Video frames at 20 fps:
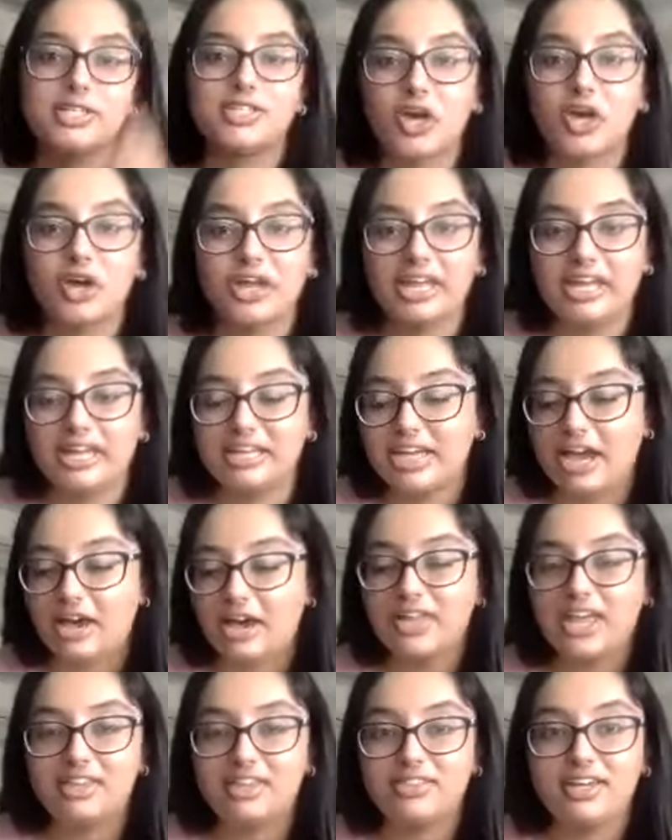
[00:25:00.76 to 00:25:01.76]
is cooking it down
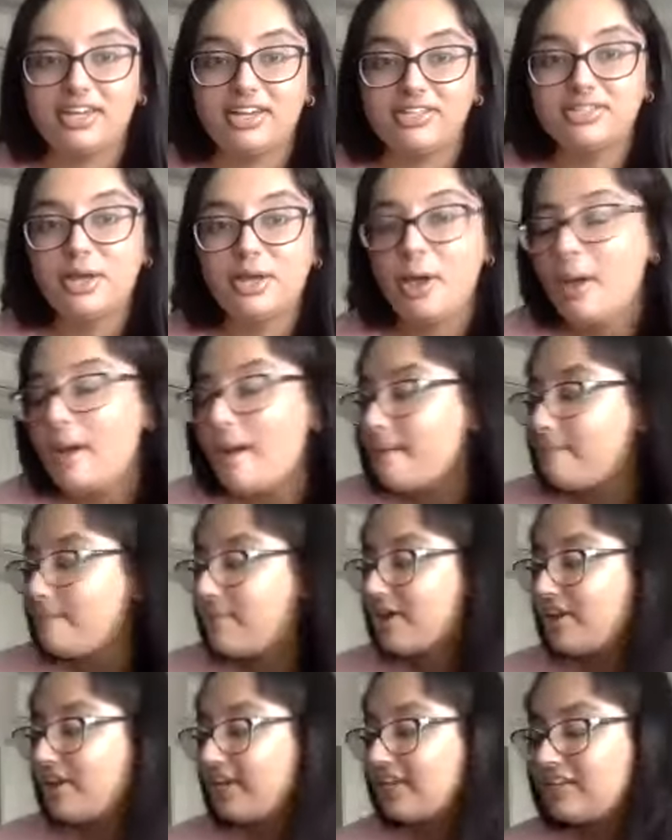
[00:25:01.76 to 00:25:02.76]
like this,
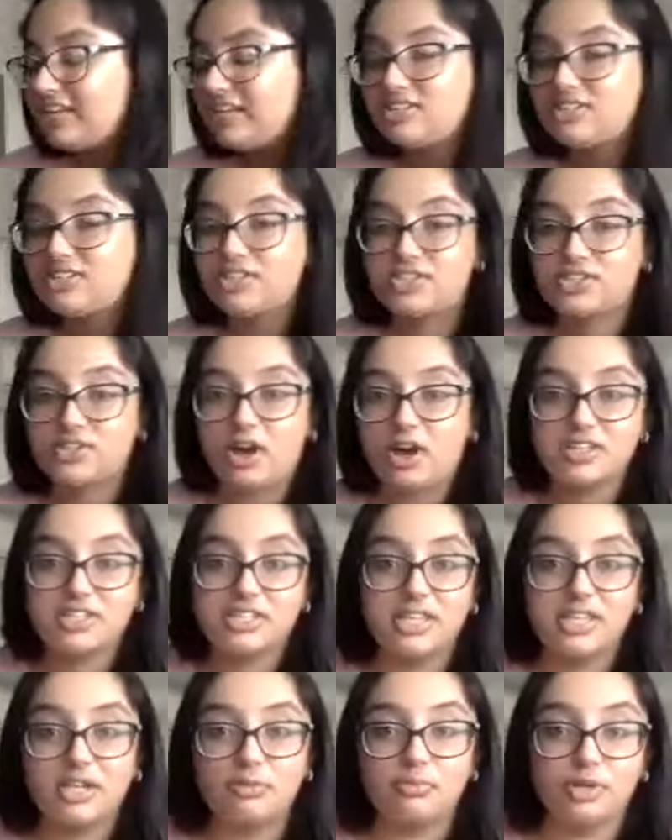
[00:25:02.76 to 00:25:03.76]
putting it into the sauce
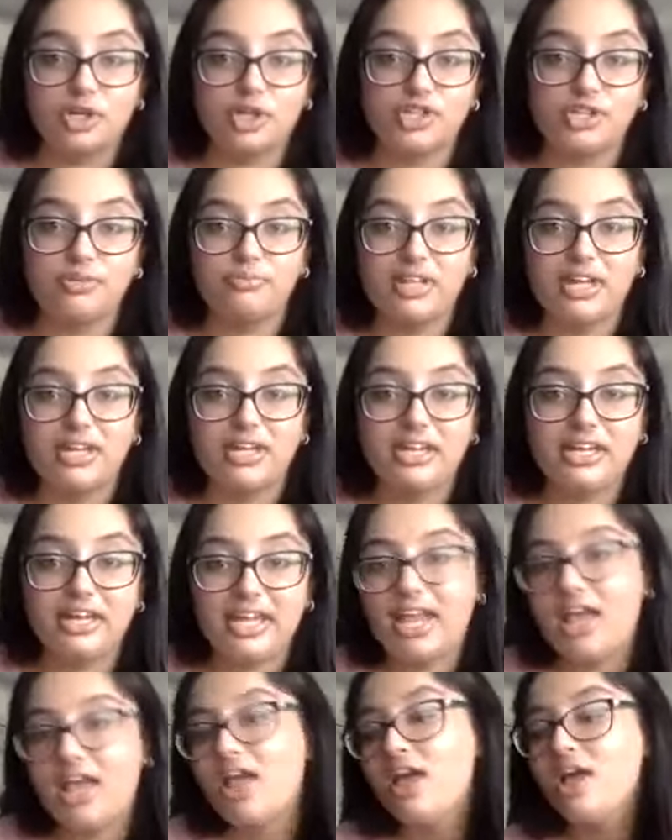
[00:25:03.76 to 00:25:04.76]
and then immersion blending
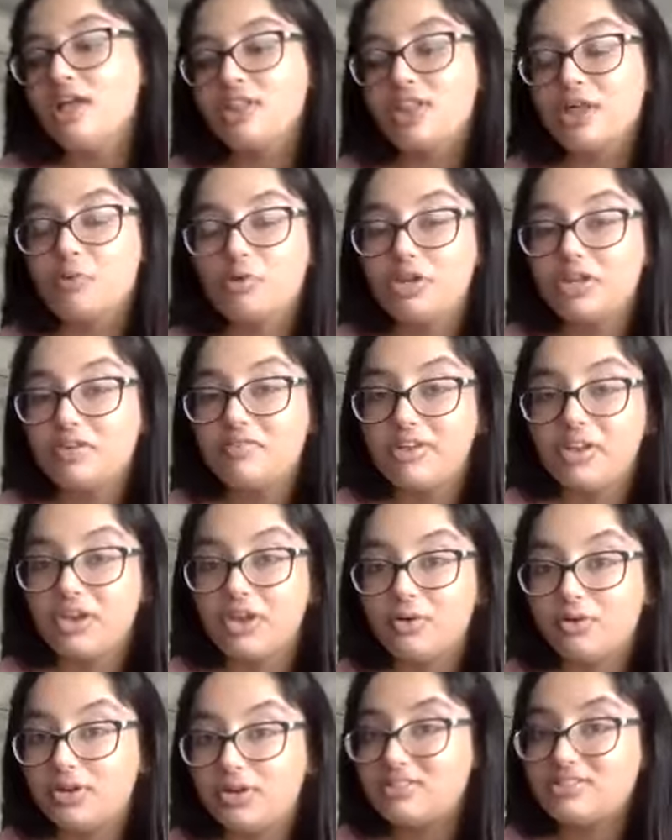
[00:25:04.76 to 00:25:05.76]
it. They won't even
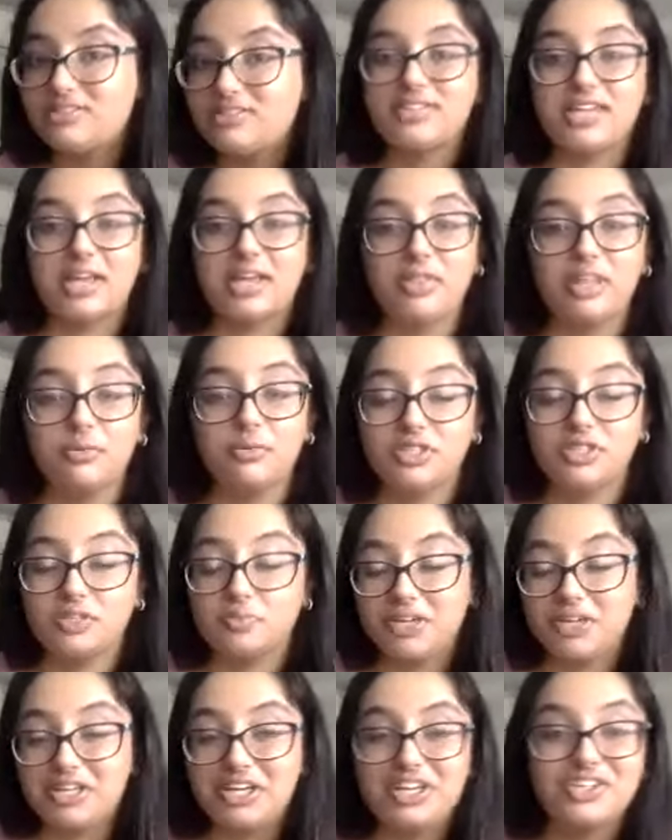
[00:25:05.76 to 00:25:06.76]
notice. The same thing with
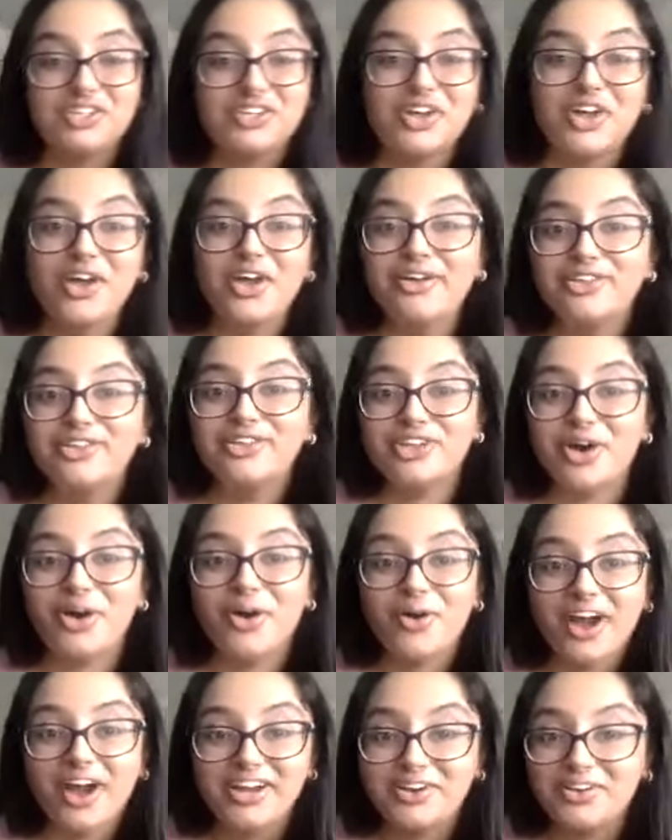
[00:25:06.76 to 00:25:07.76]
spinach.
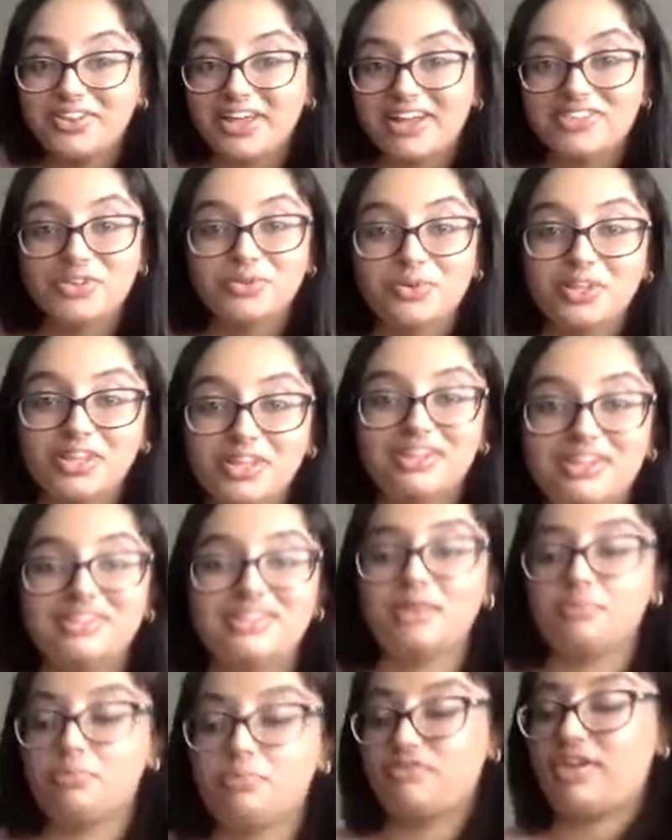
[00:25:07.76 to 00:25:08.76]
So I know that's a really good
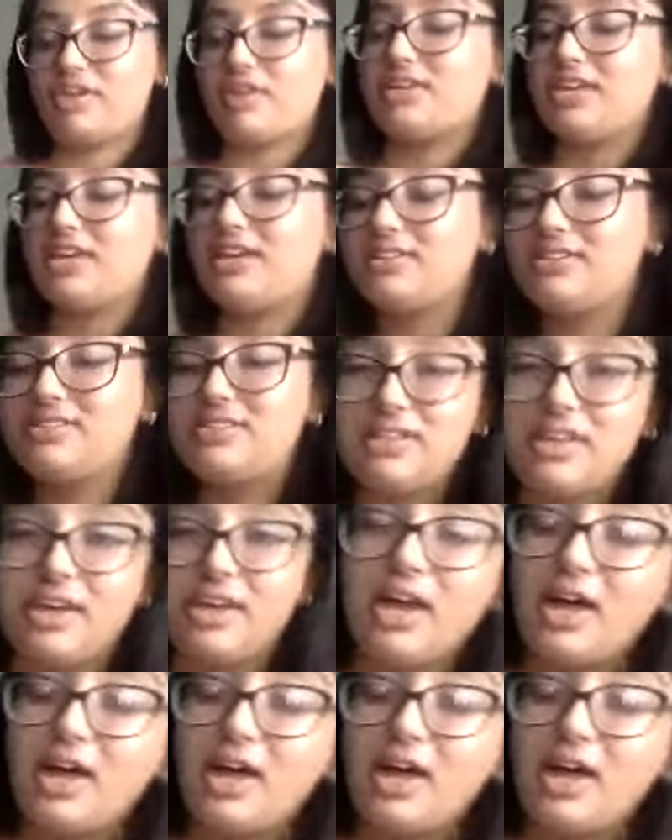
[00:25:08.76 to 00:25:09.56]
tip if you have kids.